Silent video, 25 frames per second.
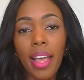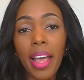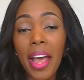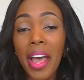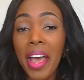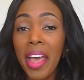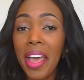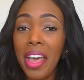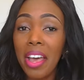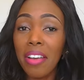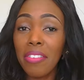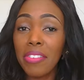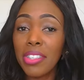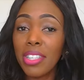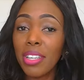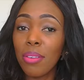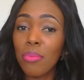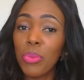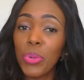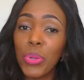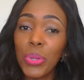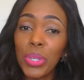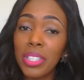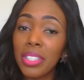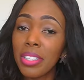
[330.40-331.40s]
I have
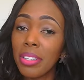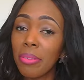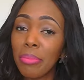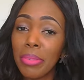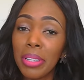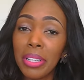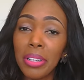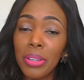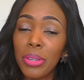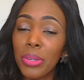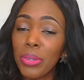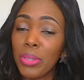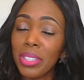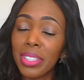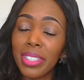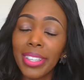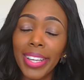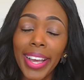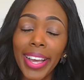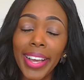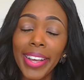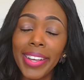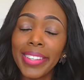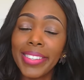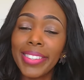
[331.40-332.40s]
some awesome in-laws,
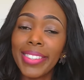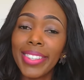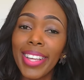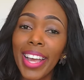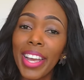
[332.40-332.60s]
guys.